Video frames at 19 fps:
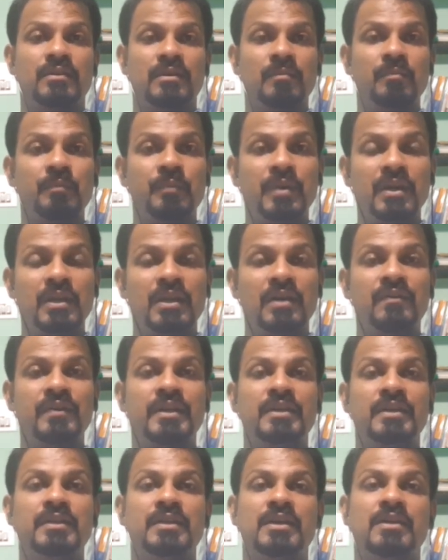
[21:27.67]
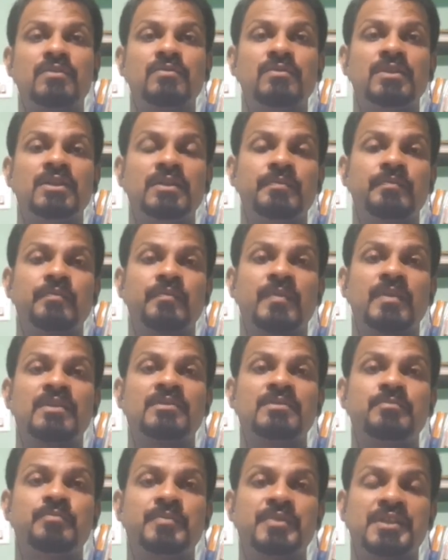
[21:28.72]
compare our India to the
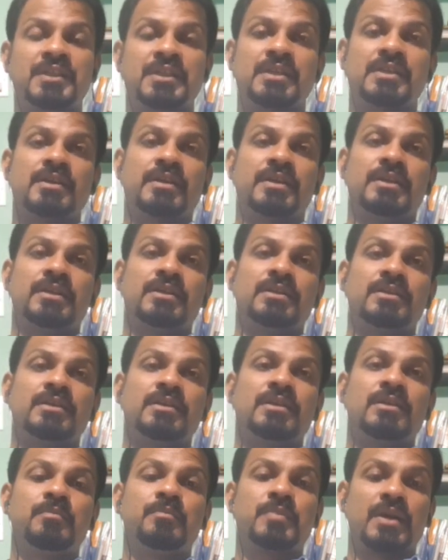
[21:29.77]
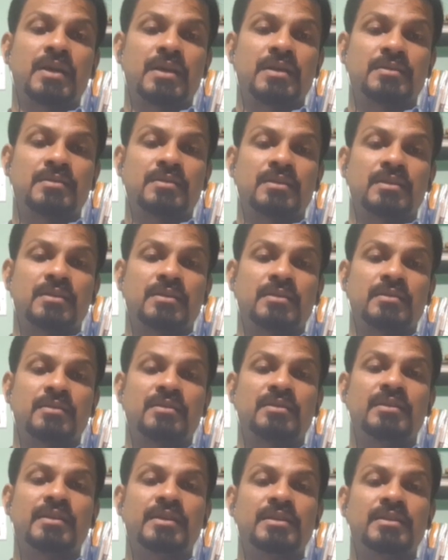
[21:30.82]
China and Pakistan,
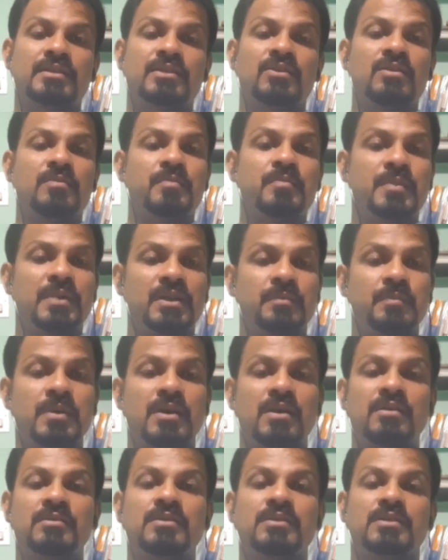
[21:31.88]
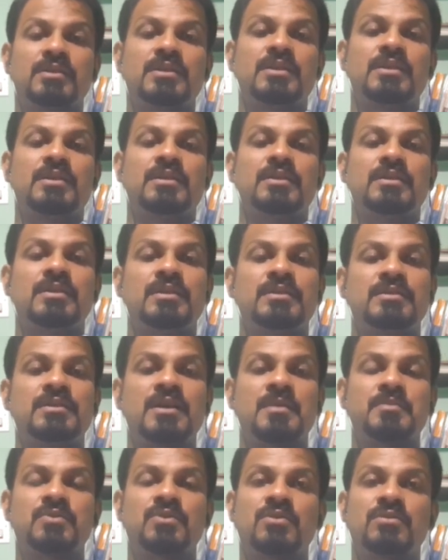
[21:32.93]
like development path,
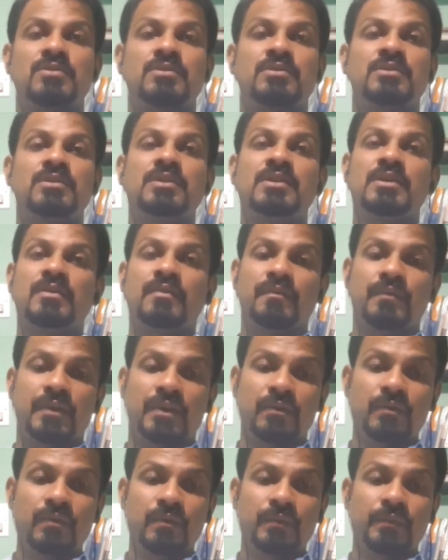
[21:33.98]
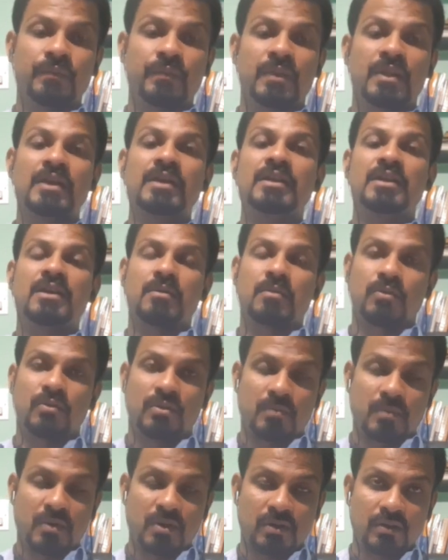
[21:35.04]
snapshot view,
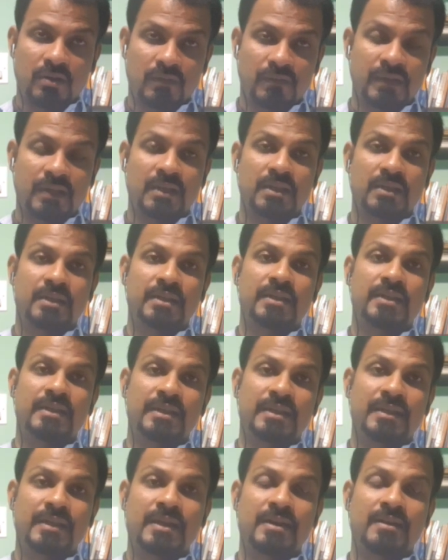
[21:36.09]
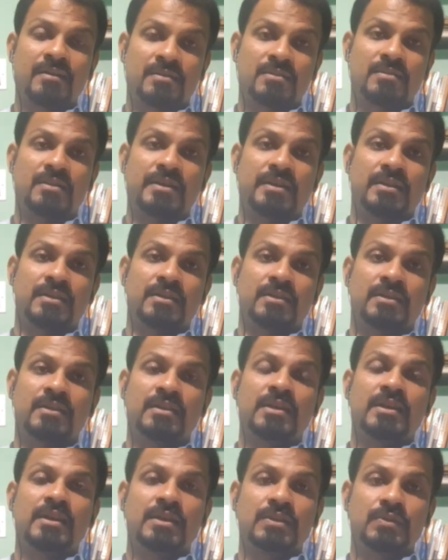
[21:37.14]
demographic indicators like
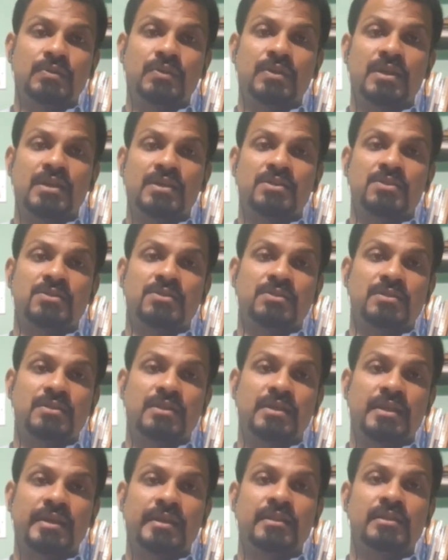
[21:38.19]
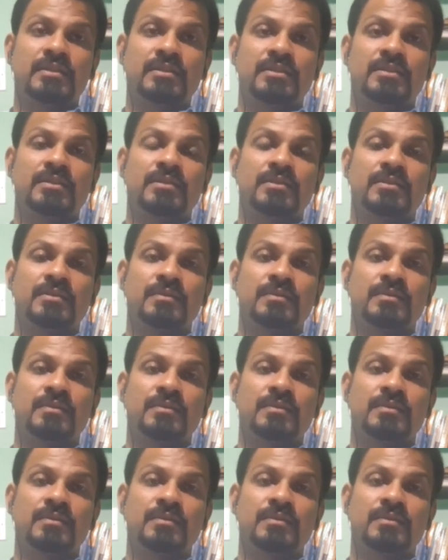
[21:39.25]
education, health,